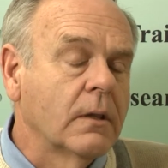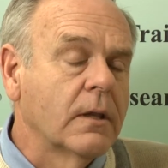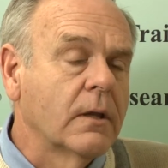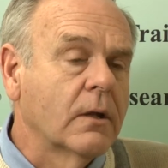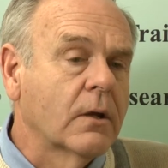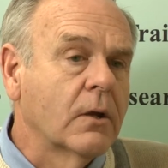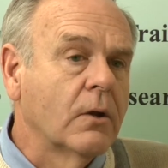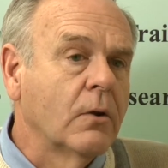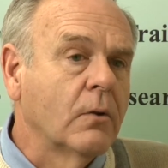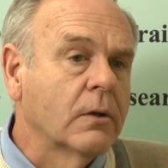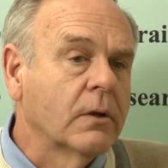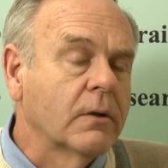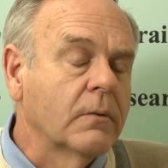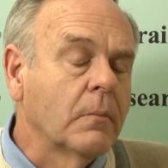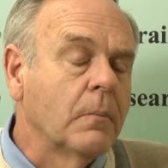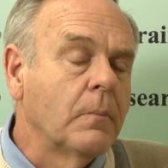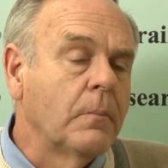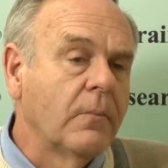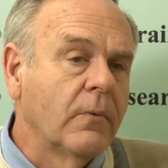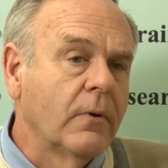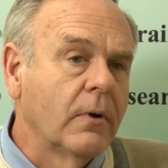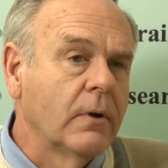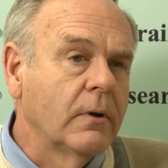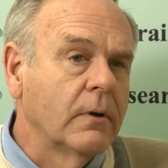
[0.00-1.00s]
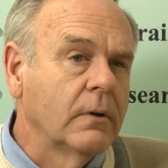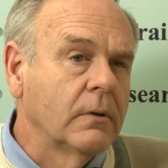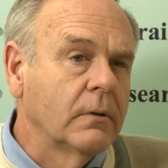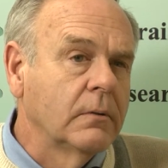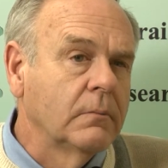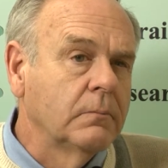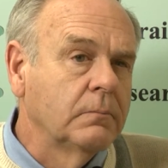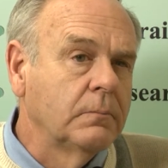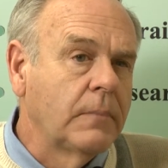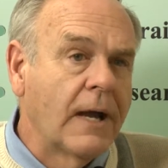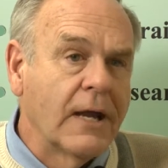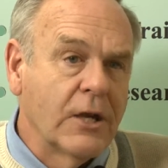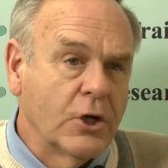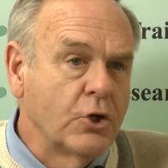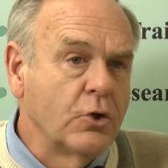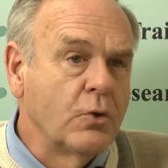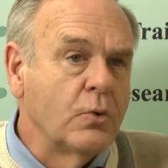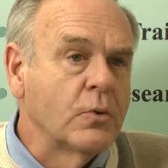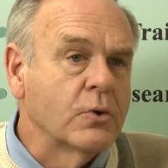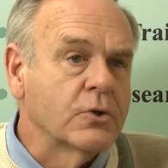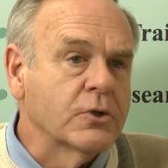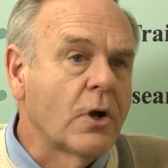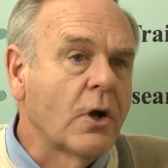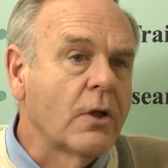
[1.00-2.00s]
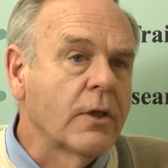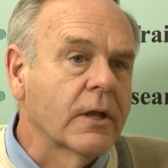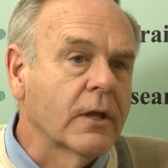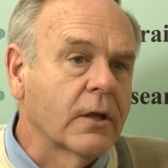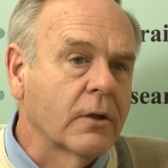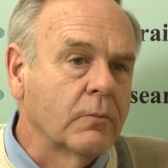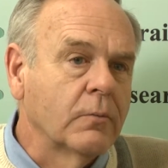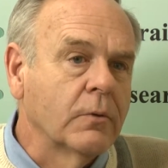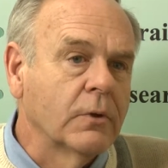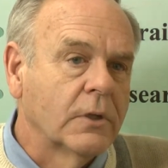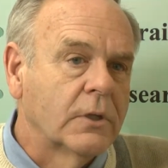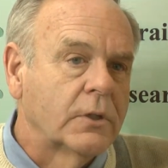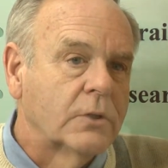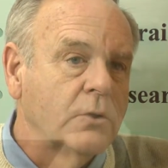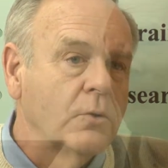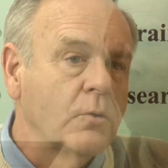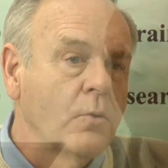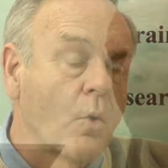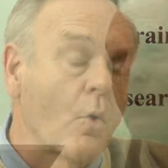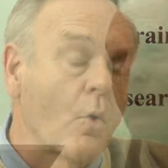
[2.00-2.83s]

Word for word: they could only uh, buy new was all they could really do